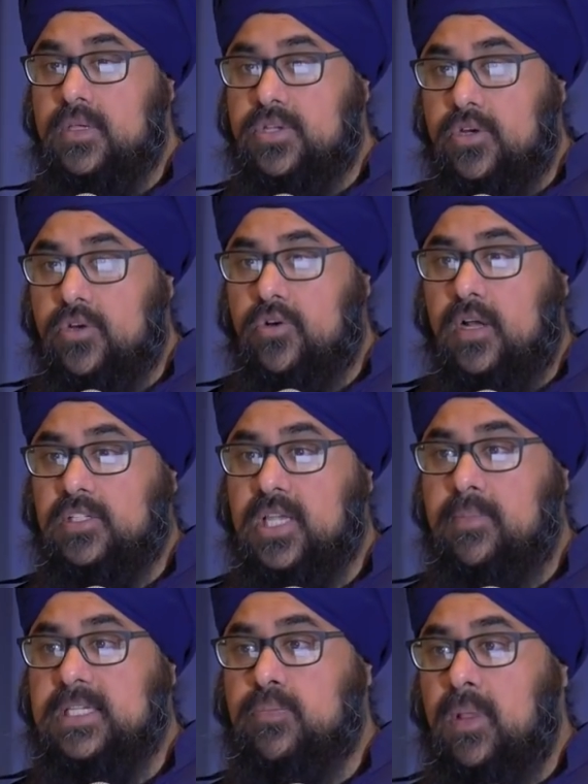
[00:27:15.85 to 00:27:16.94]
Sri Guru Granth
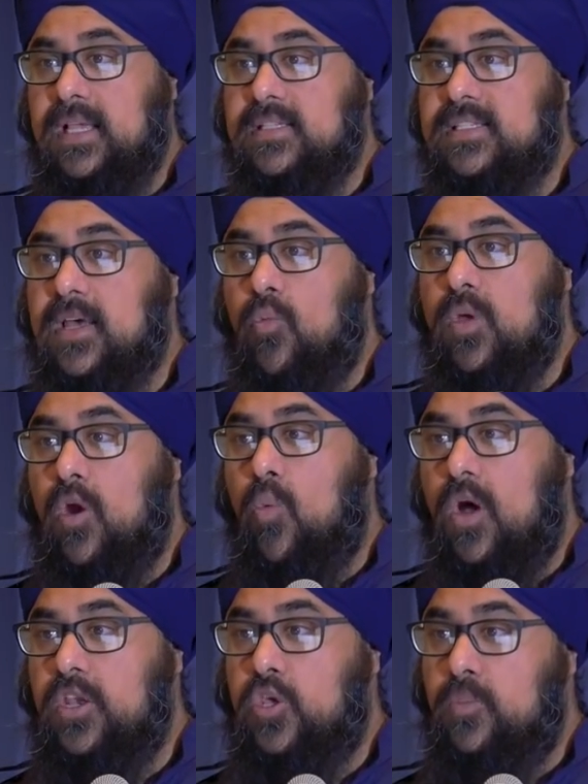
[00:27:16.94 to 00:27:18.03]
Sahib explains that we are
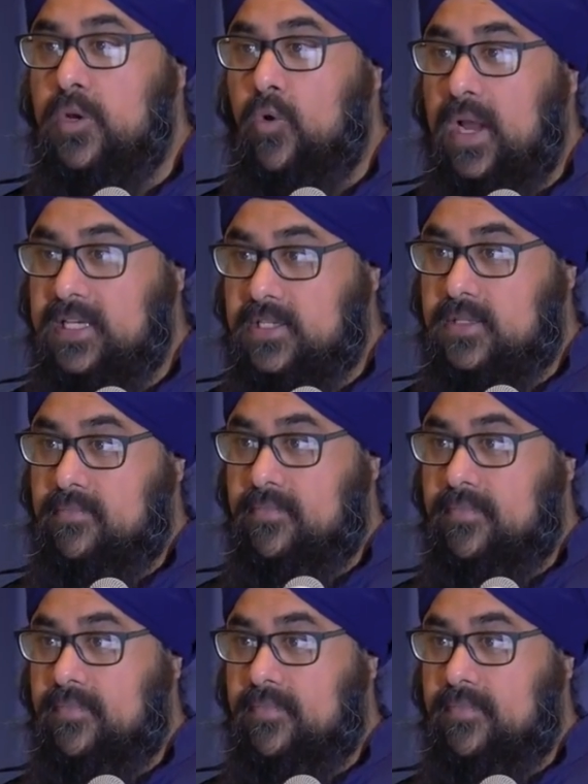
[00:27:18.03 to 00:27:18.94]
one human race.